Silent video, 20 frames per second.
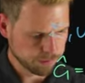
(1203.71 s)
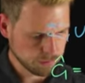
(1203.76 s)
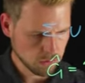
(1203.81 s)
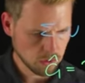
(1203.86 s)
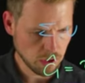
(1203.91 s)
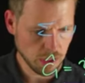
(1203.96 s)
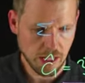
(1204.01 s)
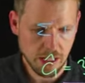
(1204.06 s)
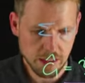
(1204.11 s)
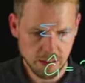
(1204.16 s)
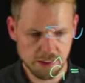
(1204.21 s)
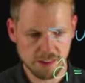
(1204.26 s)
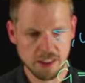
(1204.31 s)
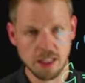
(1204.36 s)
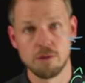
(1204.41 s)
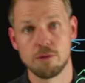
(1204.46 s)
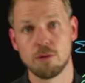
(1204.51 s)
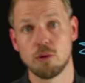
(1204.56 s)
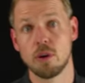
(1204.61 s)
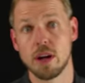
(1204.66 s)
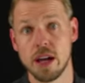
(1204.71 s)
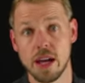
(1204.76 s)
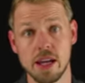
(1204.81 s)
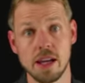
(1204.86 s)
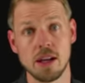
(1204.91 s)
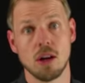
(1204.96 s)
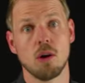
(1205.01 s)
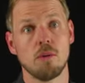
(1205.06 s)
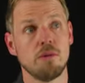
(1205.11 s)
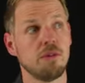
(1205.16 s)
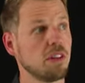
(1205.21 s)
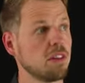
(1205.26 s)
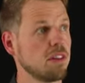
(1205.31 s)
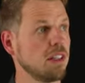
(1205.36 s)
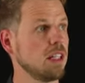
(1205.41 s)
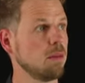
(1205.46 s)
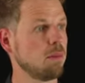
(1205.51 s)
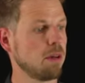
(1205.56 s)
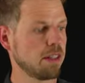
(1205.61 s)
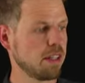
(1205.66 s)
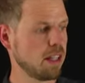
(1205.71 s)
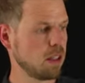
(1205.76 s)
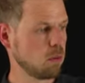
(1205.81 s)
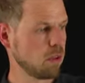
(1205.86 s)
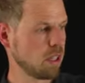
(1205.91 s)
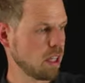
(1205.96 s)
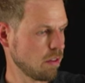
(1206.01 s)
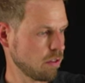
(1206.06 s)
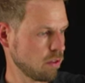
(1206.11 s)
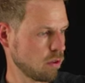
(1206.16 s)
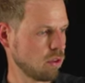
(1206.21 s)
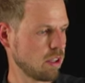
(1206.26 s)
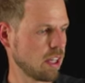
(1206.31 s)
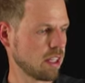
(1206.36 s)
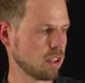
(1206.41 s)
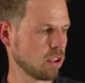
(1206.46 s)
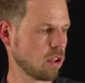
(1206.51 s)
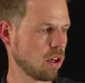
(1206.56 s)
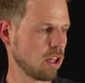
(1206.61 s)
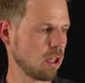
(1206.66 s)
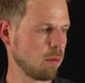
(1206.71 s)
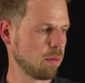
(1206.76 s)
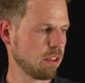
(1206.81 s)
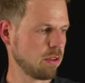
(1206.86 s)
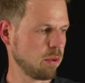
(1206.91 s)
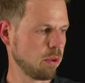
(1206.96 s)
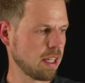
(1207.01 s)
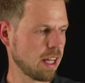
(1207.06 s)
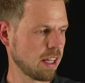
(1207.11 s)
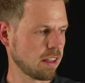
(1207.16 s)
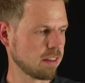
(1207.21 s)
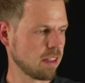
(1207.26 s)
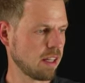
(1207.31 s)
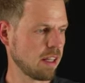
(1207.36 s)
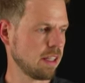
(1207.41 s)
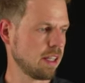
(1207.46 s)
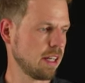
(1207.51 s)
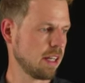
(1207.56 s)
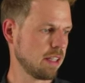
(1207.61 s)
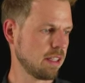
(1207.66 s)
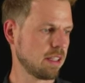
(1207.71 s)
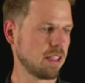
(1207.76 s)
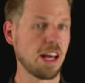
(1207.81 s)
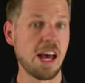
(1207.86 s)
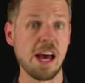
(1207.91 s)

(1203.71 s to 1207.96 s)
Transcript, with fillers: Right? And the same for A, obviously, but then we have to take a kernel between xi and